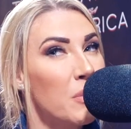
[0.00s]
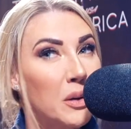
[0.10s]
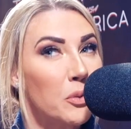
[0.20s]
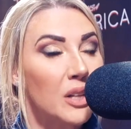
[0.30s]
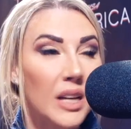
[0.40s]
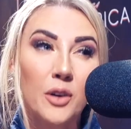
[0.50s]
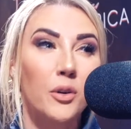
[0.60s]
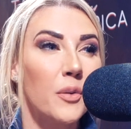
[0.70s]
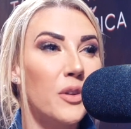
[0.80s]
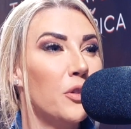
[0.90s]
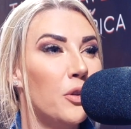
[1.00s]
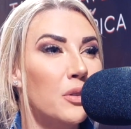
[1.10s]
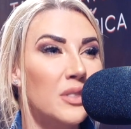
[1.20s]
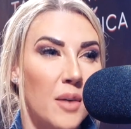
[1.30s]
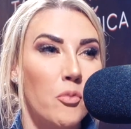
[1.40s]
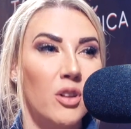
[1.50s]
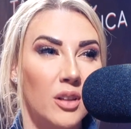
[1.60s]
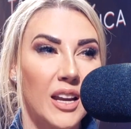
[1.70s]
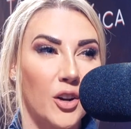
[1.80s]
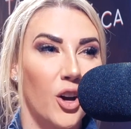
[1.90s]
women will agree with you. Some will
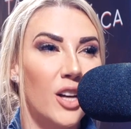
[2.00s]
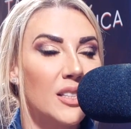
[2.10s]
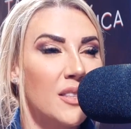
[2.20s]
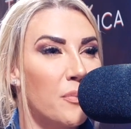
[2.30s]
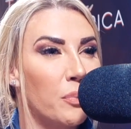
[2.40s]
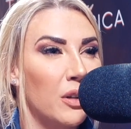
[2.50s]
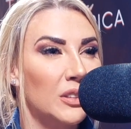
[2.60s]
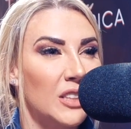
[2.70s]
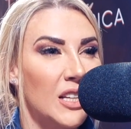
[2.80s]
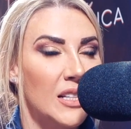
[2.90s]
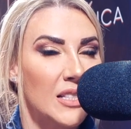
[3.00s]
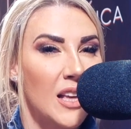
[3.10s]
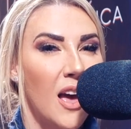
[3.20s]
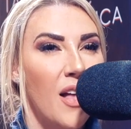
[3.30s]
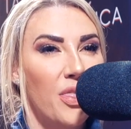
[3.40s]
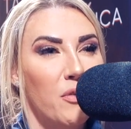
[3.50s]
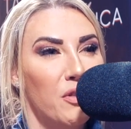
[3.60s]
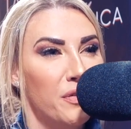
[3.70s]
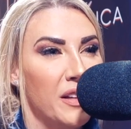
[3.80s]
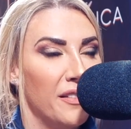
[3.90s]
get hurt in the process. Yeah. They
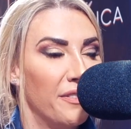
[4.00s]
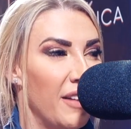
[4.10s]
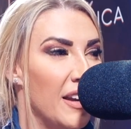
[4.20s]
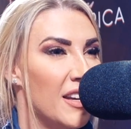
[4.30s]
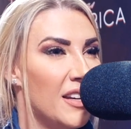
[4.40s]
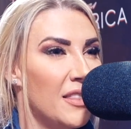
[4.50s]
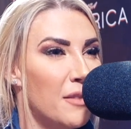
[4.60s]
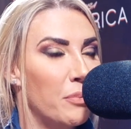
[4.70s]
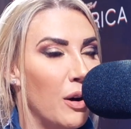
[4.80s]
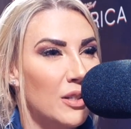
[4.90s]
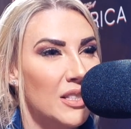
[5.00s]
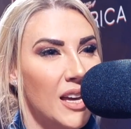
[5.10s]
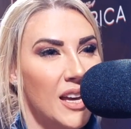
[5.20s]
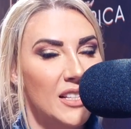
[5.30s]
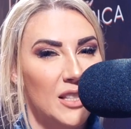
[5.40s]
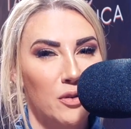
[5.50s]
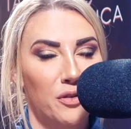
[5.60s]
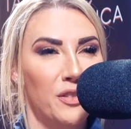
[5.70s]
will feel offended in the process. They will